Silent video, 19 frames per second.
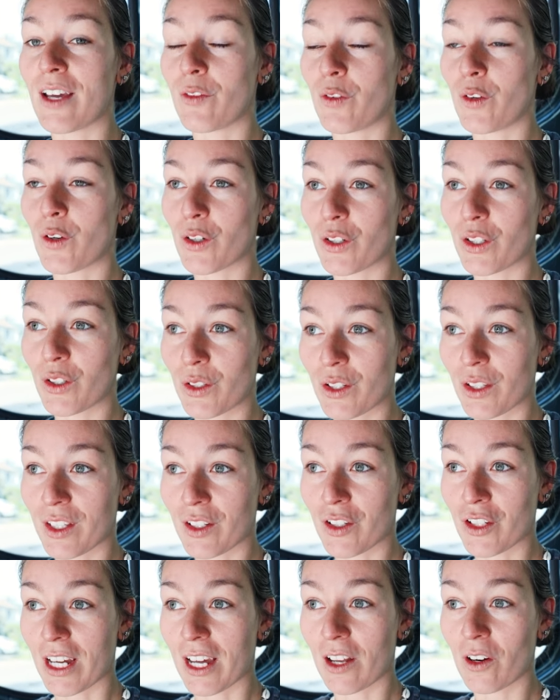If you're new to
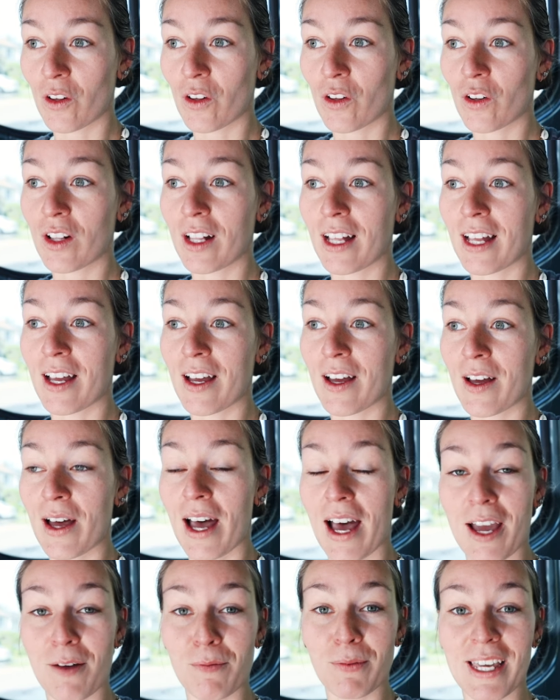the channel,
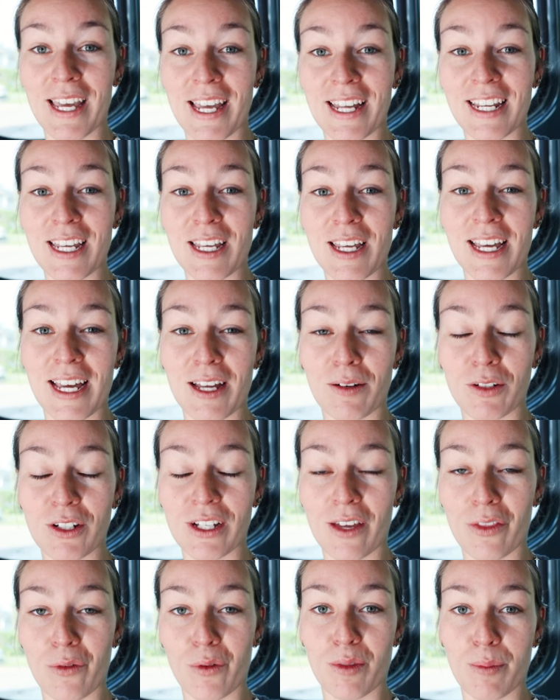I'm Katie, and
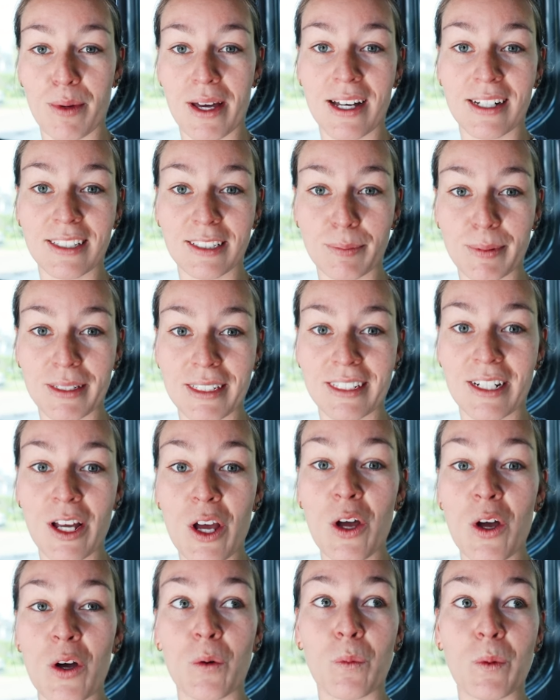together with my husband,
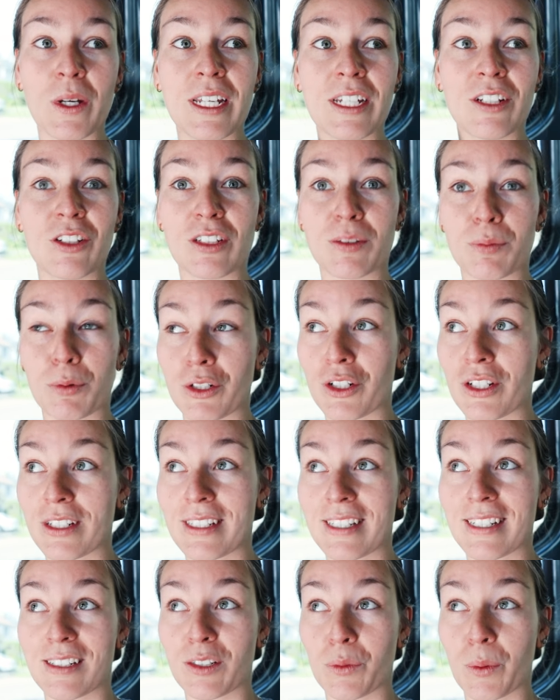we just
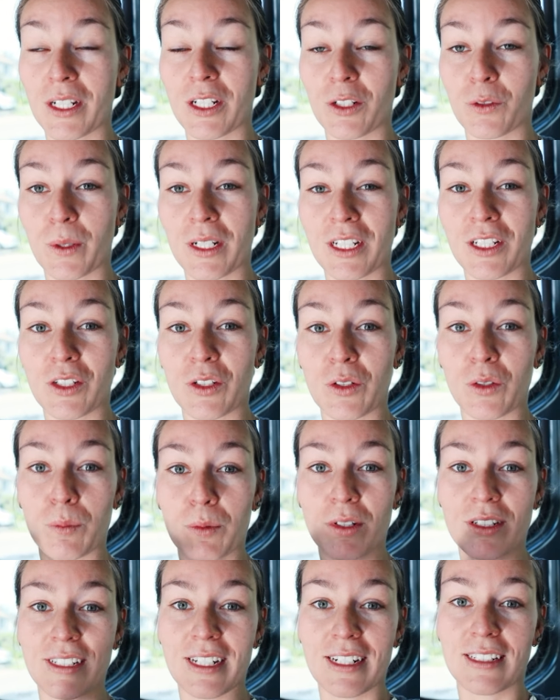purchased this 2022
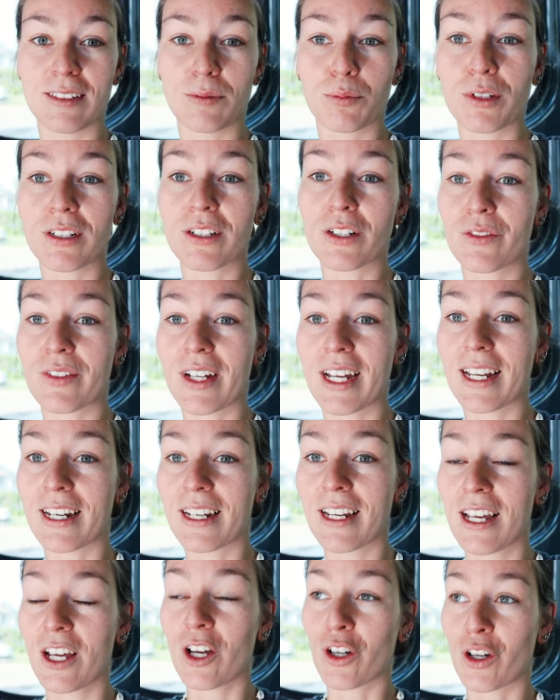Mercedes Sprinter
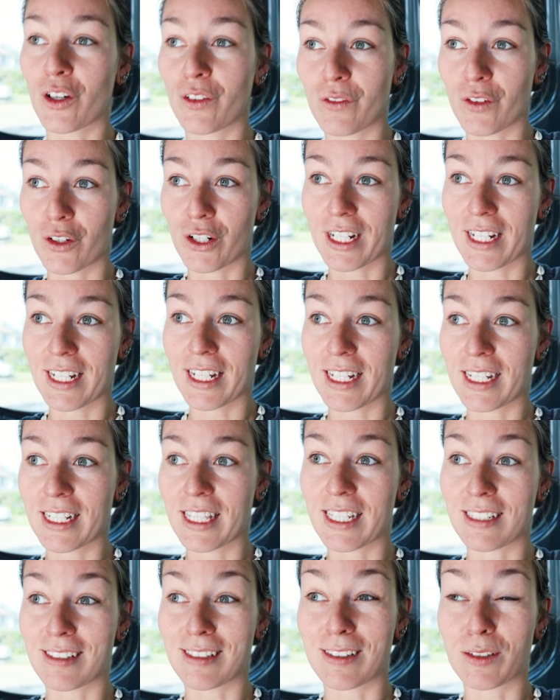van, converting it.
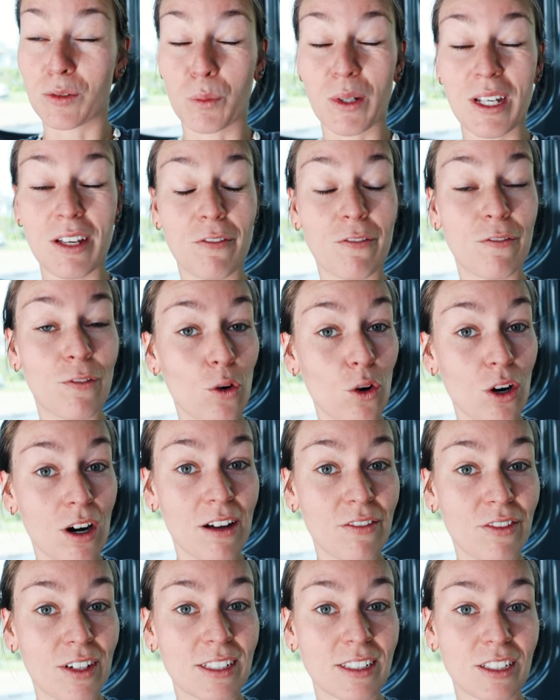This is week 4
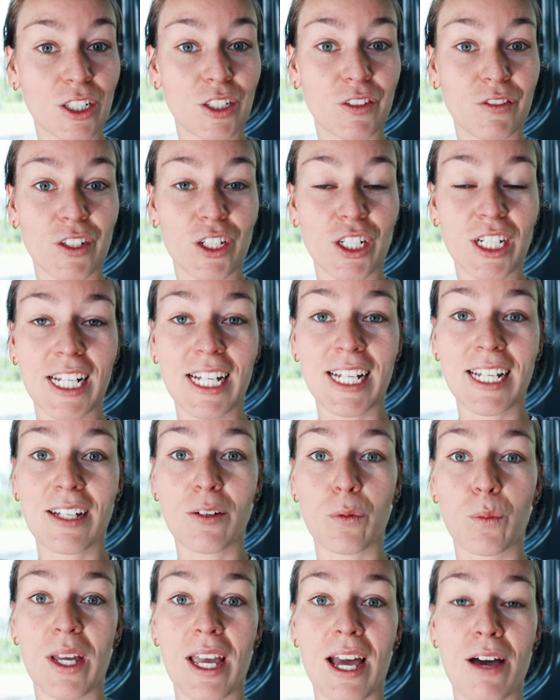of us converting.
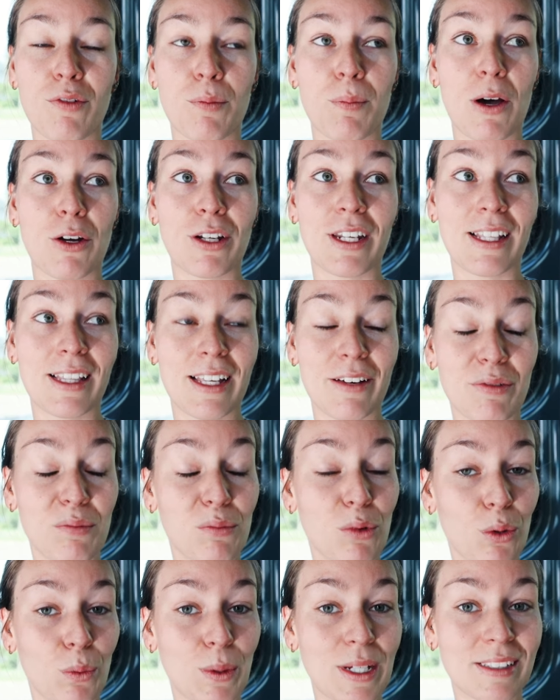We have about 11
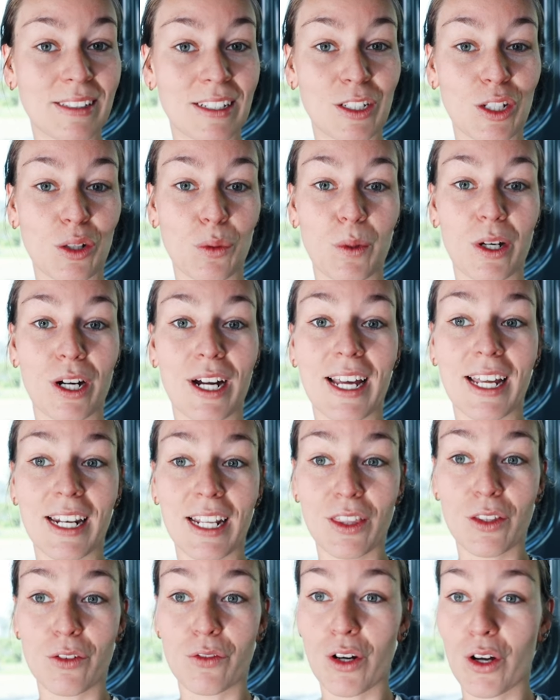more weeks until we're
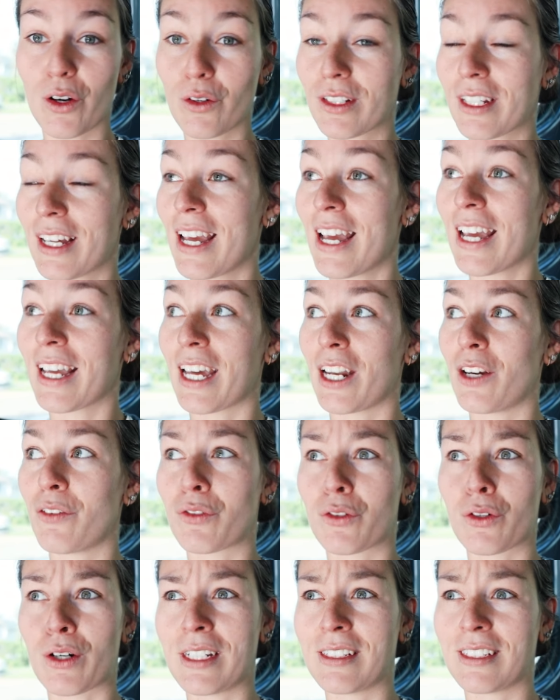hitting the road. Kind
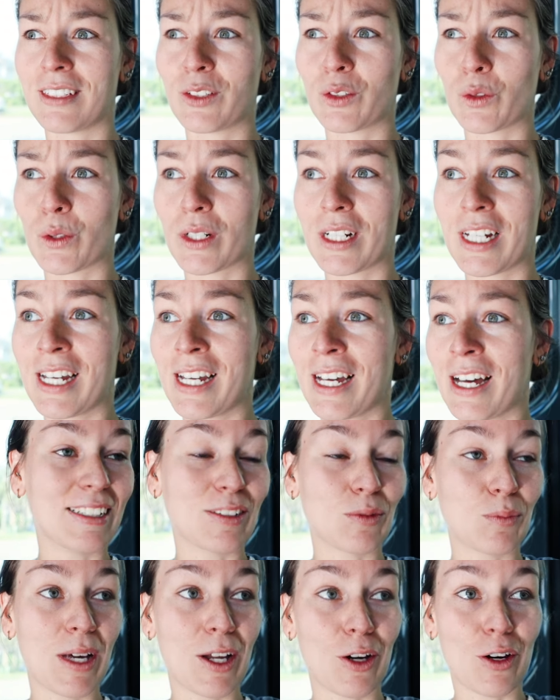of crazy story. It
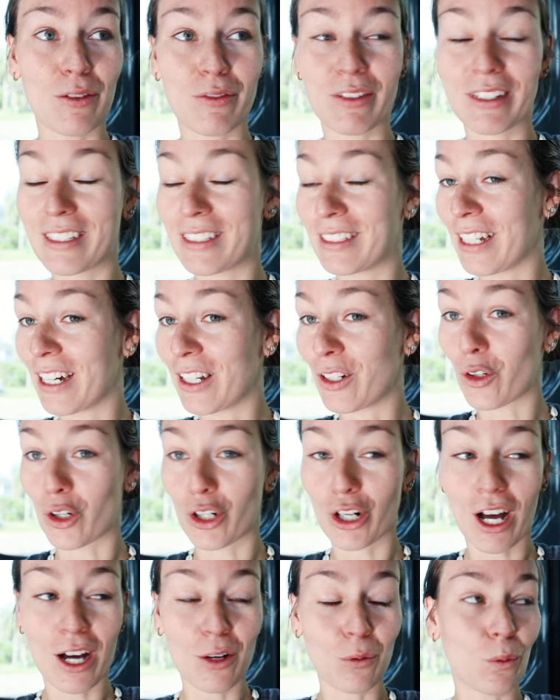doesn't matter if it's done or
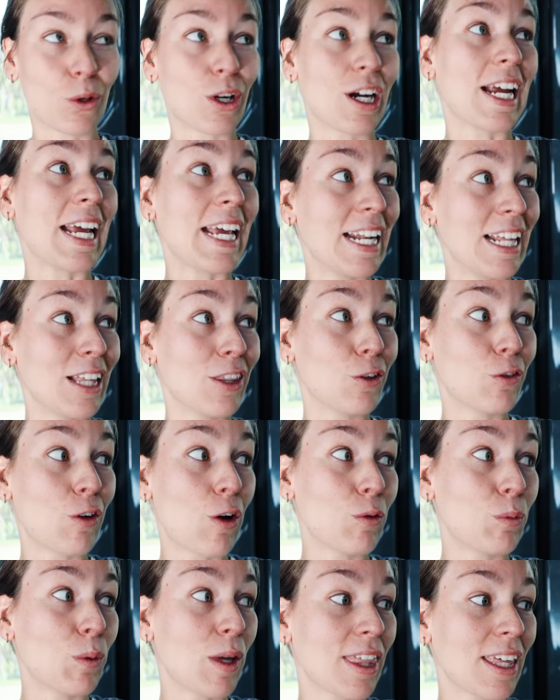not, we're hitting the
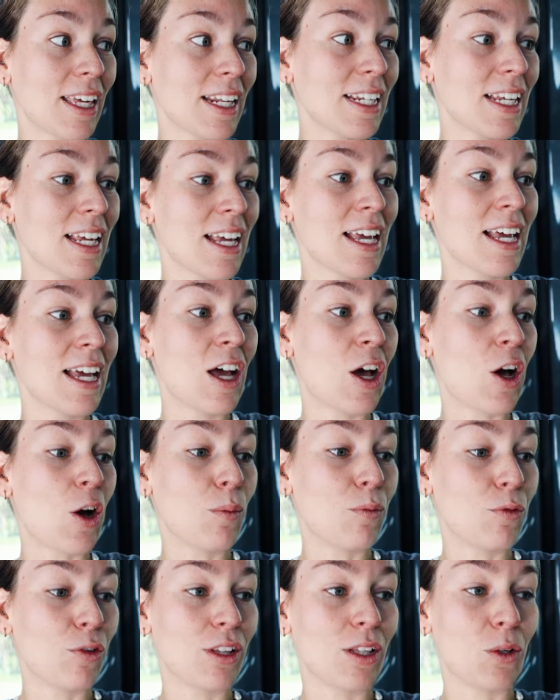road with it.
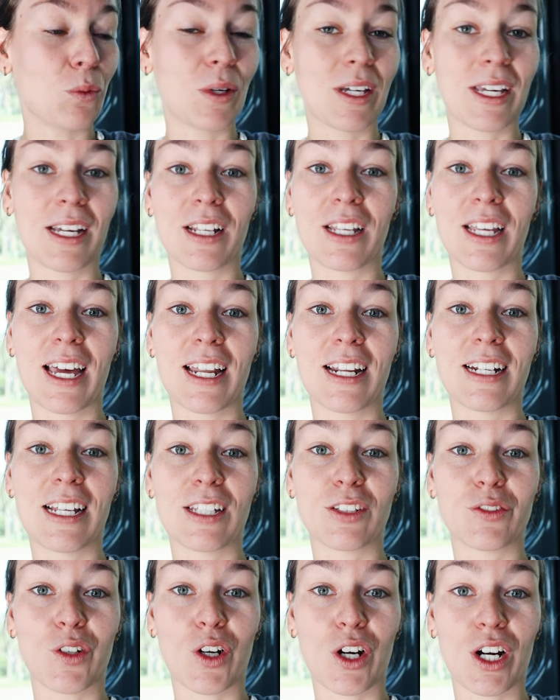Hopefully we can get it
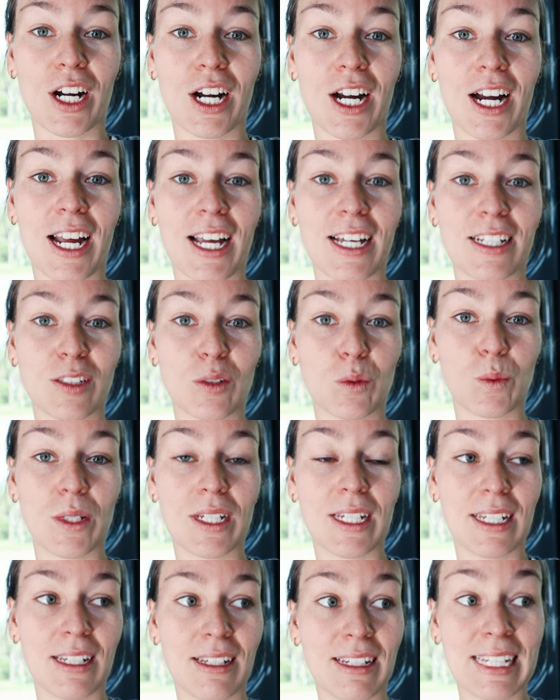as far as
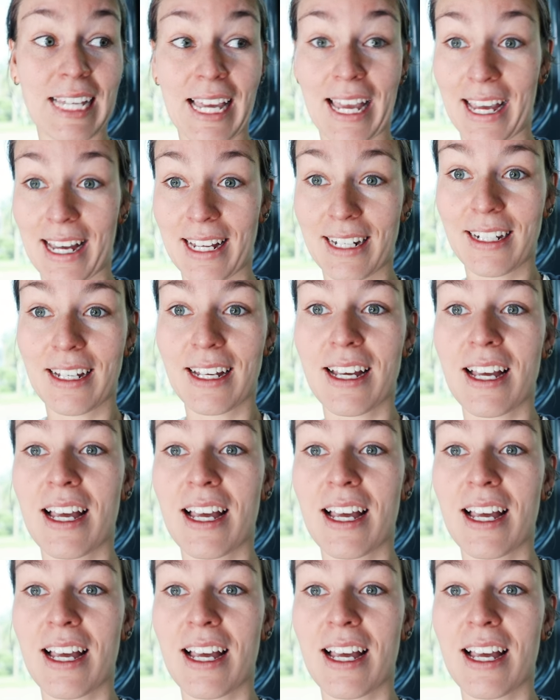we can.